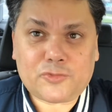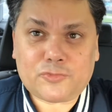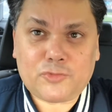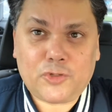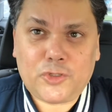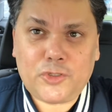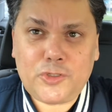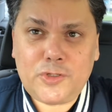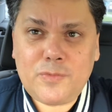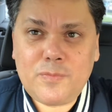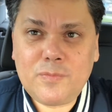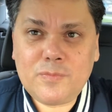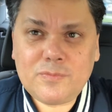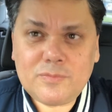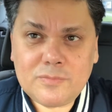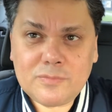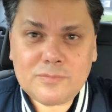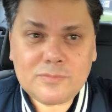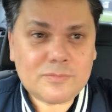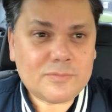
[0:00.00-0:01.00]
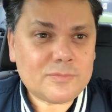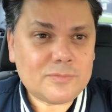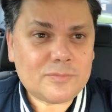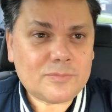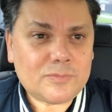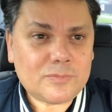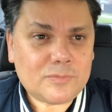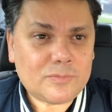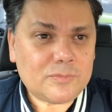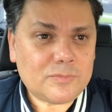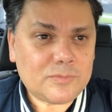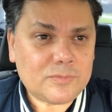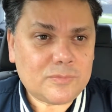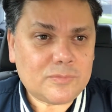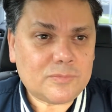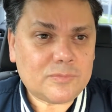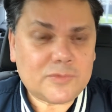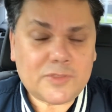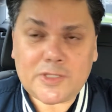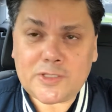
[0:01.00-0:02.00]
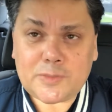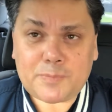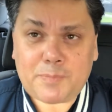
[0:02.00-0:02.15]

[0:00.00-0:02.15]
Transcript: food, there's